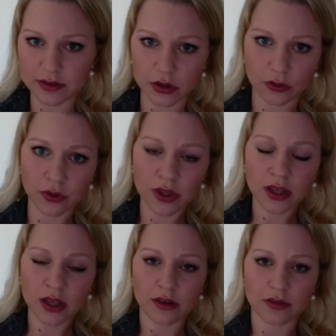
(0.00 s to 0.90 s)
So
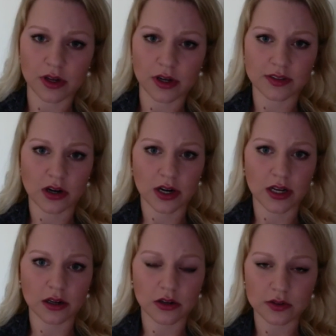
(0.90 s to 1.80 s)
if they're
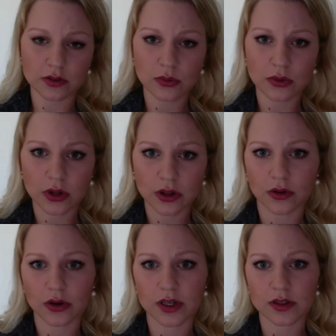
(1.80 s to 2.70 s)
starting a new school
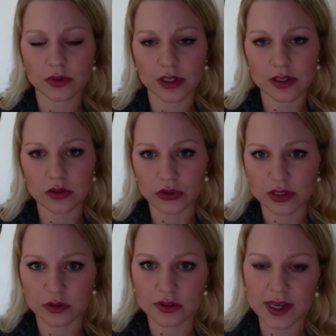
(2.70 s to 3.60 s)
or it's a really
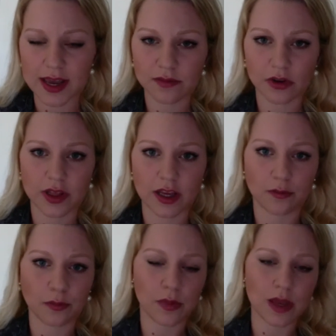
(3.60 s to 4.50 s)
stressful time for
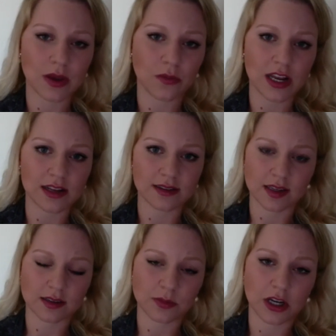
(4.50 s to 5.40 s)
them, maybe waiting
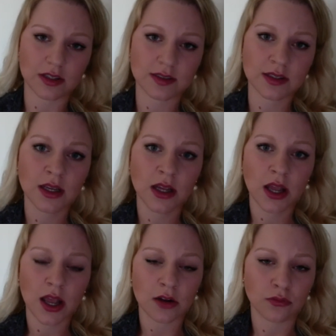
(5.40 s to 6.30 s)
6 months
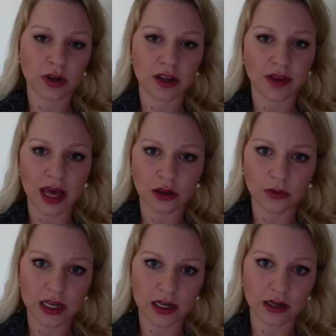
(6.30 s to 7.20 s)
and
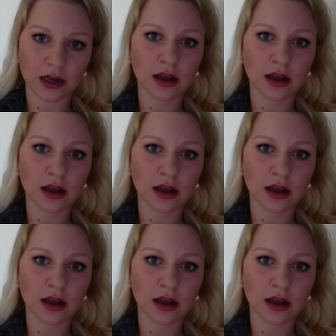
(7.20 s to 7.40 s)
reevaluating,